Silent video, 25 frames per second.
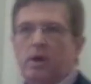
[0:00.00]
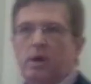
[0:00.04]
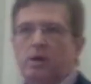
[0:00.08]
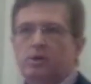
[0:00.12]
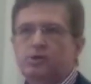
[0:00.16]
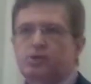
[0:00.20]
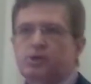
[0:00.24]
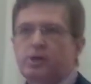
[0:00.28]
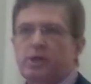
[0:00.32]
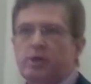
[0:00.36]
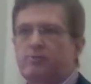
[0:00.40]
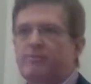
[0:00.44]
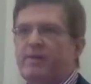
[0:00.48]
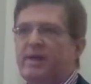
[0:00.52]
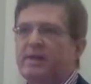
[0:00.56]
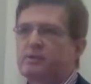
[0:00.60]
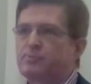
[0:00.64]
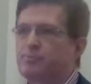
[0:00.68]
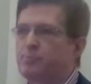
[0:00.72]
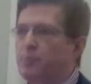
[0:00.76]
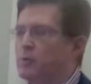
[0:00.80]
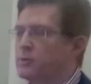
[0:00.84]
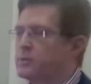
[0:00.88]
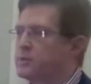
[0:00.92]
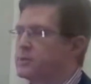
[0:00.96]
Our share of
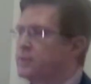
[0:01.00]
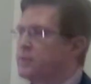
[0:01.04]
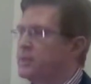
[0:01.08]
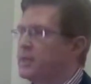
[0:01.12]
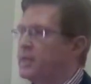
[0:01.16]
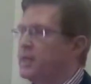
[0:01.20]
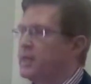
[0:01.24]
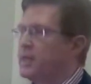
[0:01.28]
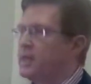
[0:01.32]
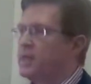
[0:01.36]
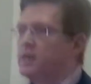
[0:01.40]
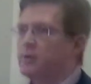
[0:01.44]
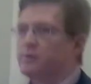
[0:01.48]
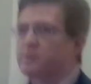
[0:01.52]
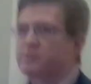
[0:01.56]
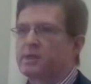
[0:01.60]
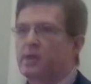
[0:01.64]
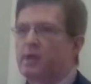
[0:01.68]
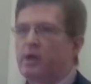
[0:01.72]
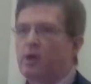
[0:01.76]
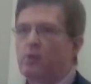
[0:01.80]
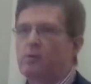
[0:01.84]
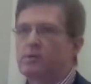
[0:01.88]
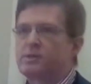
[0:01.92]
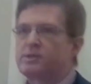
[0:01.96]
exports to the EU as
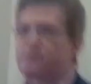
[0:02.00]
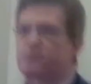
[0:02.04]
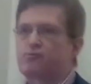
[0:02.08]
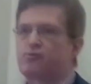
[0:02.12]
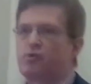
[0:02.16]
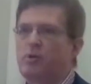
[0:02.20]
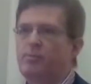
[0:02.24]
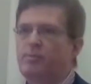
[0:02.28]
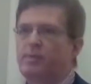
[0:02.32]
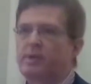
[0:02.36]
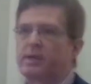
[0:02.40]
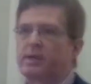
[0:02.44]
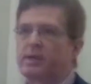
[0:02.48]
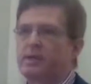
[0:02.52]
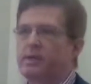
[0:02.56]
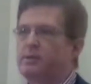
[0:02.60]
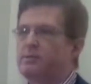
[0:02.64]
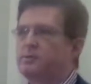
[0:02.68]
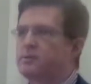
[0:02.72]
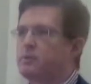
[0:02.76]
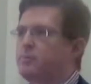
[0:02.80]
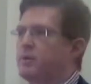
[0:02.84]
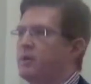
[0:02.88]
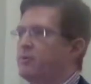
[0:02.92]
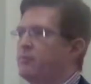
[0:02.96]
a whole is dropping. It
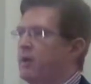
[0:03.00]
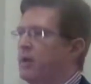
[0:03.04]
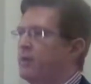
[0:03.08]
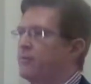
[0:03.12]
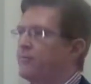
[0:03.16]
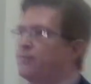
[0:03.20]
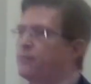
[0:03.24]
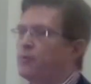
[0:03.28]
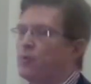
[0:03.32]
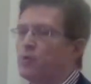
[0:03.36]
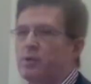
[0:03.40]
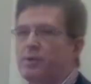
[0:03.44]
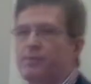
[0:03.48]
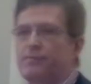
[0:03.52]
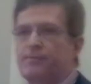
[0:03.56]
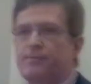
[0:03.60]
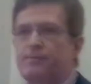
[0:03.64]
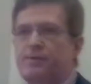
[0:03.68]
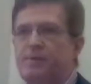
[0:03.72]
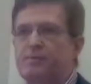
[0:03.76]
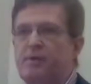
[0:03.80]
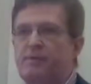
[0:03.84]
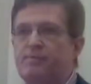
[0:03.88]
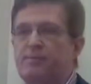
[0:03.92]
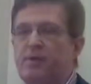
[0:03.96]
used to be around
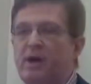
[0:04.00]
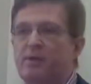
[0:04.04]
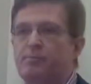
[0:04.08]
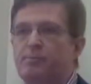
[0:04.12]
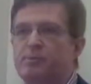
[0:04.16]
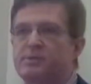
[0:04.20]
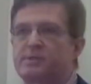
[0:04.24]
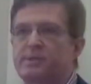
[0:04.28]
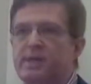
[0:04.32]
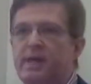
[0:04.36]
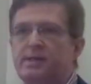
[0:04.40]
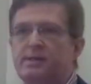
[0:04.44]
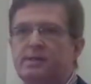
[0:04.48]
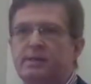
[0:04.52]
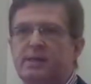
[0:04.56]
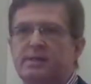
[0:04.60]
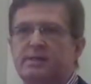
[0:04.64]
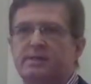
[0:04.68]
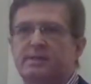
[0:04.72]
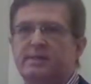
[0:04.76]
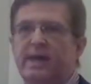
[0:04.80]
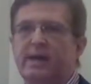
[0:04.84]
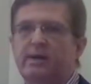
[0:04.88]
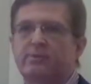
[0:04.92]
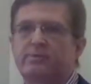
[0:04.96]
55%,
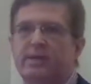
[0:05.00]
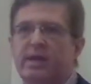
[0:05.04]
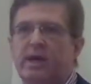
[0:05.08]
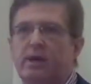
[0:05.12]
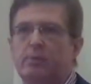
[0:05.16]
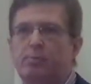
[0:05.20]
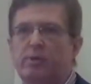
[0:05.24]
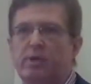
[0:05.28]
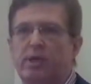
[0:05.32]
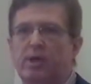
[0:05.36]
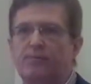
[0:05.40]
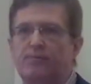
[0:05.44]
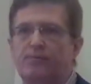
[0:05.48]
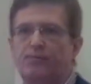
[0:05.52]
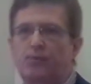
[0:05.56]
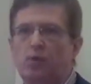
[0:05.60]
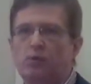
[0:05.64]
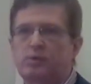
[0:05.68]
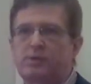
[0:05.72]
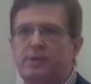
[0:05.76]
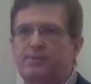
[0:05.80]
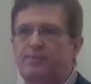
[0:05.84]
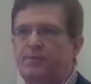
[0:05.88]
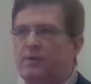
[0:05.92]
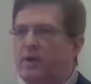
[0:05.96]
it's now down below
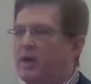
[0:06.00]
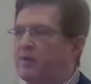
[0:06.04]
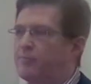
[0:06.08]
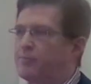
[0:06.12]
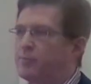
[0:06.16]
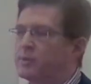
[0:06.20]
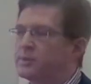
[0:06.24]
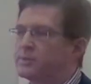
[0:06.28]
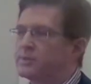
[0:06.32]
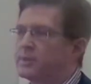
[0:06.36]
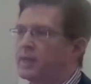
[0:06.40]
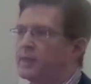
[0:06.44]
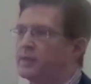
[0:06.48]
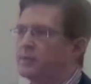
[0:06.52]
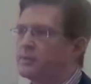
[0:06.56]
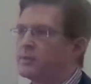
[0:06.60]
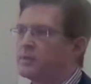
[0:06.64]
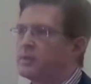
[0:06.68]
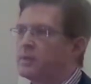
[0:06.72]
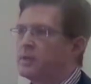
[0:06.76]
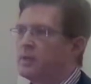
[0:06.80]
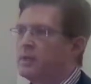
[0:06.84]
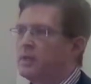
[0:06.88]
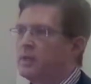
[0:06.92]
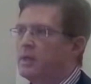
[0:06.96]
45%.
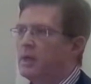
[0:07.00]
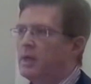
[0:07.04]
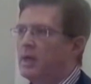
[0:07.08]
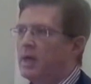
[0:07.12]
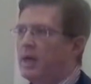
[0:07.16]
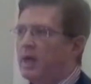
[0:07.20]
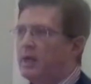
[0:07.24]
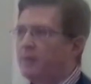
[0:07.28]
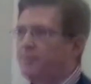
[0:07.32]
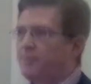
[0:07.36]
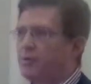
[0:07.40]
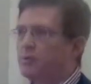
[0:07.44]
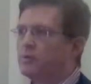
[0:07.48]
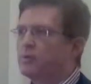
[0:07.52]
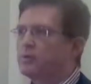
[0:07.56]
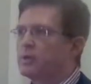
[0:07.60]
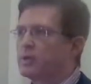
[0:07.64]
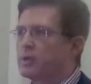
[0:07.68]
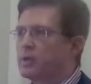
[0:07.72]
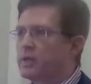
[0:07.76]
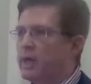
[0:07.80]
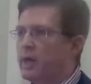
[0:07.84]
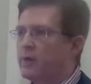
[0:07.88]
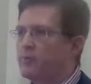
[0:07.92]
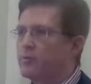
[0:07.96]
And if you look
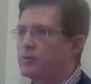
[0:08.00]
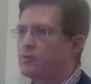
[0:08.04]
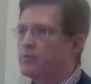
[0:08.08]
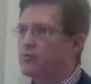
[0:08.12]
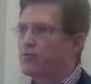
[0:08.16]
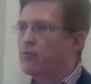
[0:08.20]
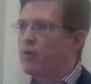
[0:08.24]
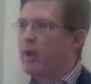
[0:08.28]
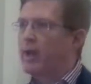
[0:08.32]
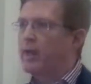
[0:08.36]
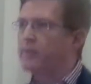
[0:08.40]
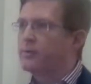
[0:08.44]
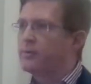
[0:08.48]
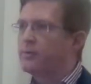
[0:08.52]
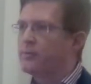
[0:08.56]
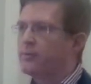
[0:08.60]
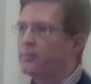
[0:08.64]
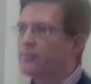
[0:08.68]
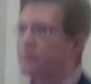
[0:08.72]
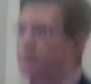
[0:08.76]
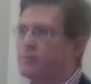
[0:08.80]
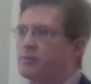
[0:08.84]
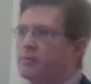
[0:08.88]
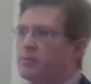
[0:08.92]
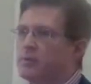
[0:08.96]
at current
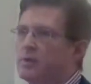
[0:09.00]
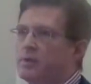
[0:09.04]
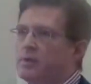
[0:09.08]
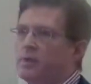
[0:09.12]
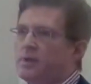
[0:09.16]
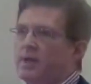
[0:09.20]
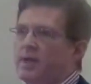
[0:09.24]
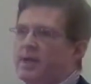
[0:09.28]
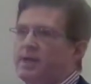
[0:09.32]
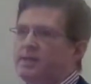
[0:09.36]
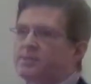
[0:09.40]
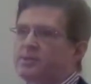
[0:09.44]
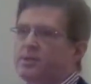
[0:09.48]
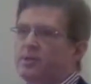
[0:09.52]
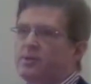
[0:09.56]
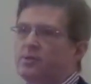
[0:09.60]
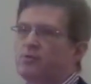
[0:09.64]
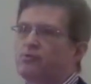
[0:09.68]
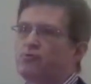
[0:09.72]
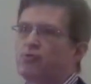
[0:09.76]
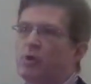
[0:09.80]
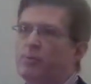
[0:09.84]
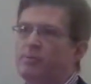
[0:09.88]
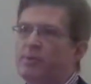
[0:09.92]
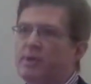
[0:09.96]
trends, it's going
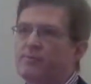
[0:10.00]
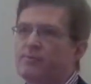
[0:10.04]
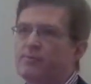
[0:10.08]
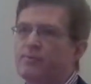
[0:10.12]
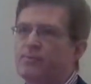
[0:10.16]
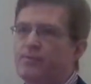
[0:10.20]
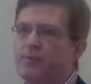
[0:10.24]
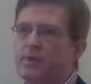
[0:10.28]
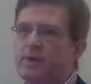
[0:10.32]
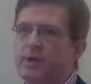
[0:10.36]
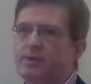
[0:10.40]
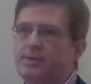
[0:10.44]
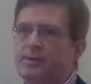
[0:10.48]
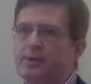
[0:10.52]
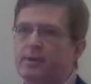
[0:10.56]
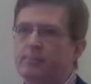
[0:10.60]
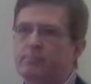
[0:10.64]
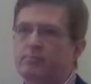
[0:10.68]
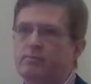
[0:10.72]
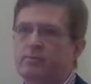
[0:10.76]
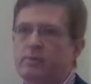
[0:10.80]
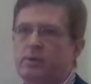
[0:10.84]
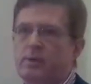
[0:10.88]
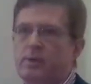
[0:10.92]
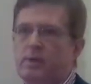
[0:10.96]
to drop even further.
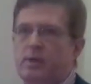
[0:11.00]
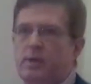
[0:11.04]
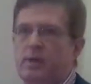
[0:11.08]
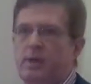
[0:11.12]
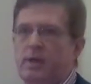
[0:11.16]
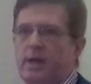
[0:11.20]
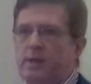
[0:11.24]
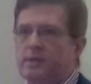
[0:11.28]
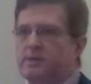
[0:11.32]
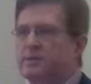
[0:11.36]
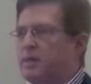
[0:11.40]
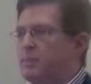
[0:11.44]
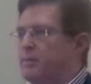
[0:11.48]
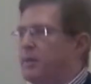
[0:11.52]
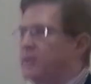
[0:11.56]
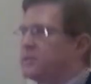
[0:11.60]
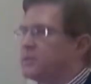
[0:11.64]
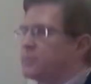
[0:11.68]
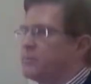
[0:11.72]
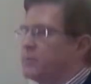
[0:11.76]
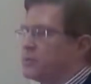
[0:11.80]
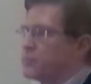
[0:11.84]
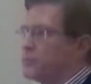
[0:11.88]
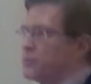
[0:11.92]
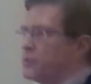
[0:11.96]
And some
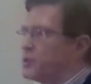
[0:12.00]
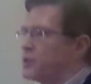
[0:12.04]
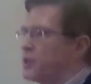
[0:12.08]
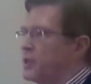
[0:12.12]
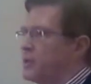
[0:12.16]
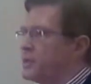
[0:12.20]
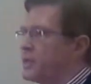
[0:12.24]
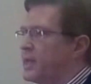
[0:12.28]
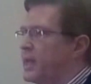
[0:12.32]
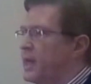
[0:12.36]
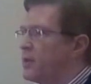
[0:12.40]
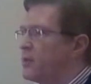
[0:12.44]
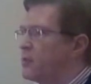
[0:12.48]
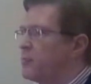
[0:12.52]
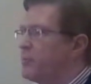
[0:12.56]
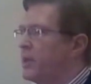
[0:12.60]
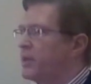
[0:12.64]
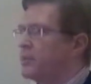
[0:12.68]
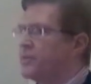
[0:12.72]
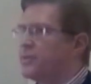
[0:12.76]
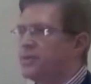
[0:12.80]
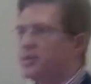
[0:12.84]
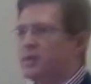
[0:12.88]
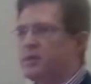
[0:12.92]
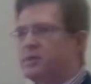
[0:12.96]
estimates would show down to
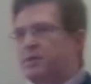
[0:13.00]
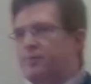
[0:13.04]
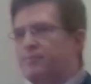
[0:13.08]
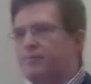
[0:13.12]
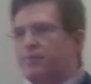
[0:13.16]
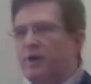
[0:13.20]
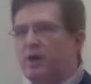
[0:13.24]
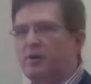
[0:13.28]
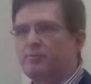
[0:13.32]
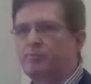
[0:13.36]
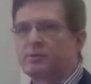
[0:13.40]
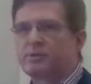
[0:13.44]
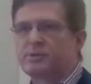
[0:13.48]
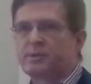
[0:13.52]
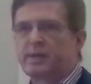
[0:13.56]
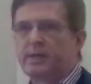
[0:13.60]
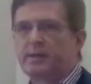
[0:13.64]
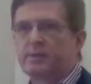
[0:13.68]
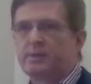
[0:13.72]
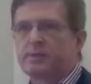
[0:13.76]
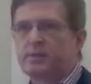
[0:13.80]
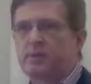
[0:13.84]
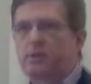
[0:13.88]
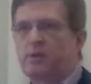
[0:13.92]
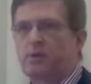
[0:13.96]
about
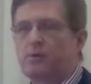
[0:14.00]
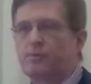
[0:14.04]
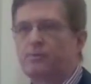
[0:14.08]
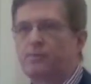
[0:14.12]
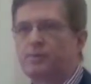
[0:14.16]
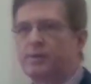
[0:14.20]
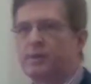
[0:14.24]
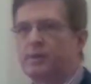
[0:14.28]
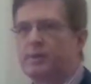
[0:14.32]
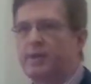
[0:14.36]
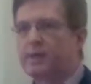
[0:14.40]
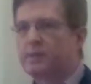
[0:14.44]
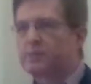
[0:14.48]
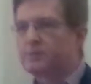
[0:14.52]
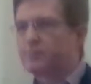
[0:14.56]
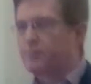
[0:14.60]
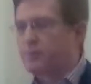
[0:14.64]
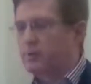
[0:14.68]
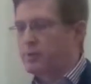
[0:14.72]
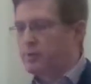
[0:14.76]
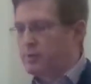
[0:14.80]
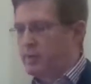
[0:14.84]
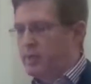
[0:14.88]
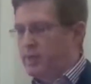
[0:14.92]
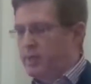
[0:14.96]
35% over the next
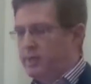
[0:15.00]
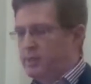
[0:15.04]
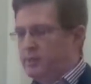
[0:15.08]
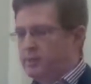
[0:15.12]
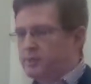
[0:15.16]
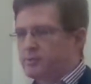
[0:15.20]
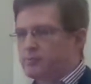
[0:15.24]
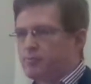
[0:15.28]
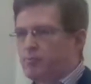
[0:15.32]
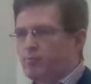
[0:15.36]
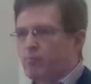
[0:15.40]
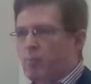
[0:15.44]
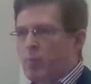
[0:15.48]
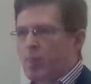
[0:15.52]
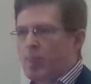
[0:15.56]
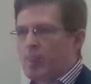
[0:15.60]
few years.